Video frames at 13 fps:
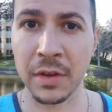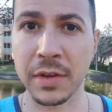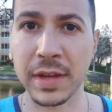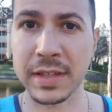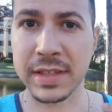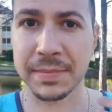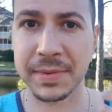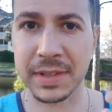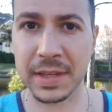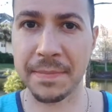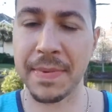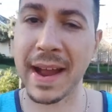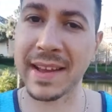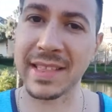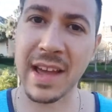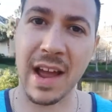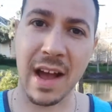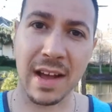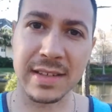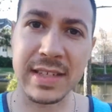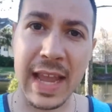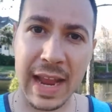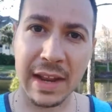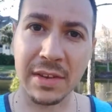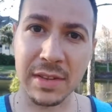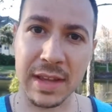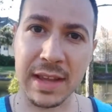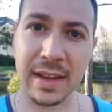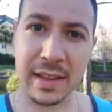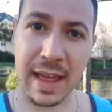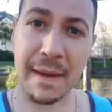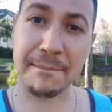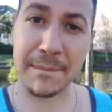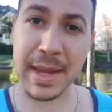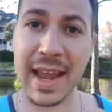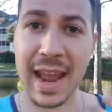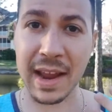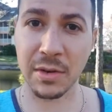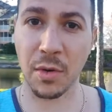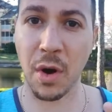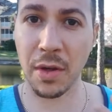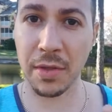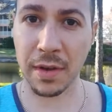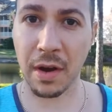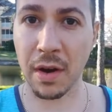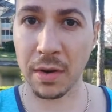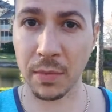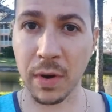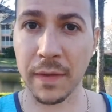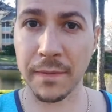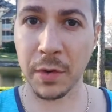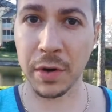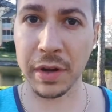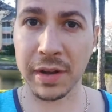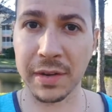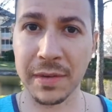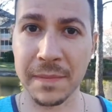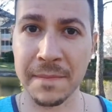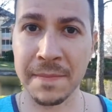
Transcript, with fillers: You can simply sit back, let us handle it, let me handle all the hard work for you,